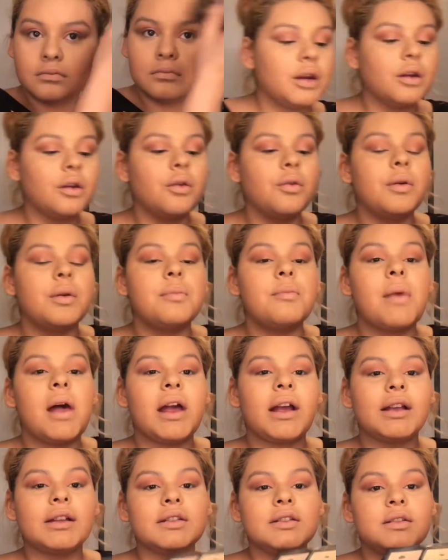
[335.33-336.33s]
I'm going
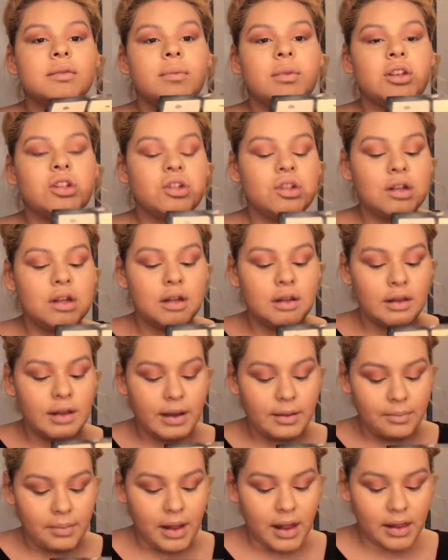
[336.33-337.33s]
back into my Shade and
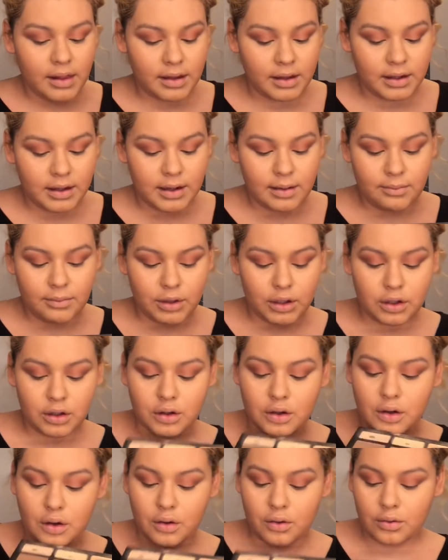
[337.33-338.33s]
Light palette, and I'm gonna
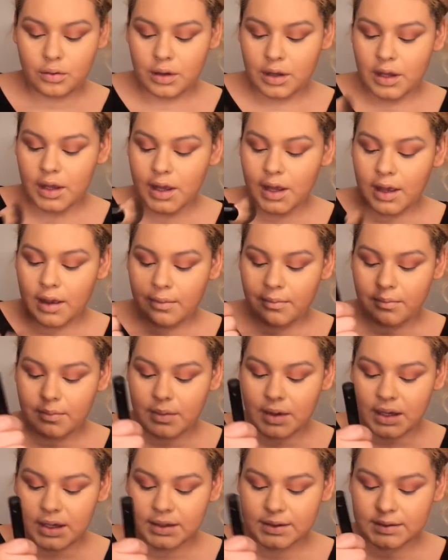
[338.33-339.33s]
go and
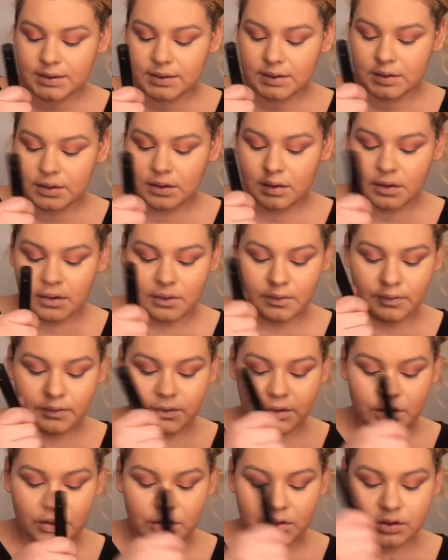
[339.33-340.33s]
mix the
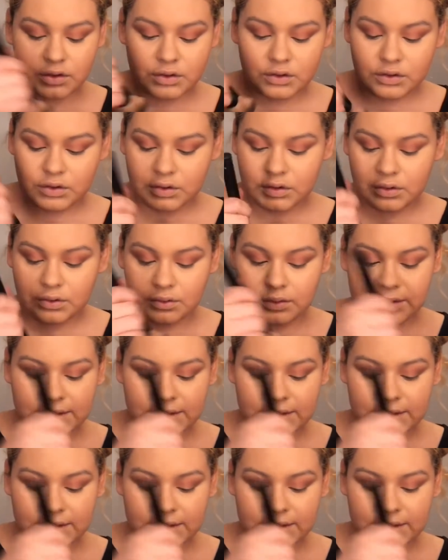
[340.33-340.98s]
first two